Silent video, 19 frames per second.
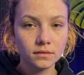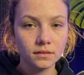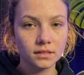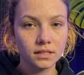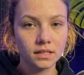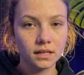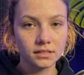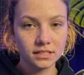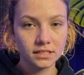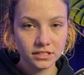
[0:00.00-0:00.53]

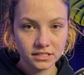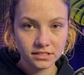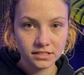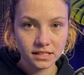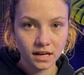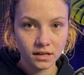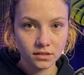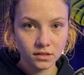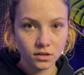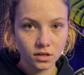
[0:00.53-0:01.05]
Yeah, this is the
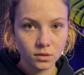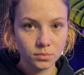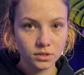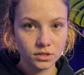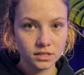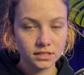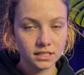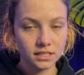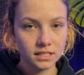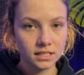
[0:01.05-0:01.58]
other
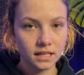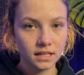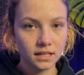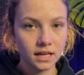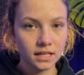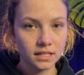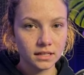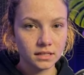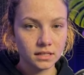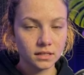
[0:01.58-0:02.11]
community, and
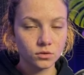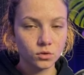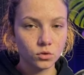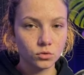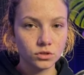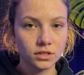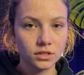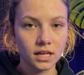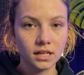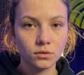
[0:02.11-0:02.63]
I can enroll
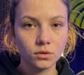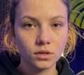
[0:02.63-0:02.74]
to that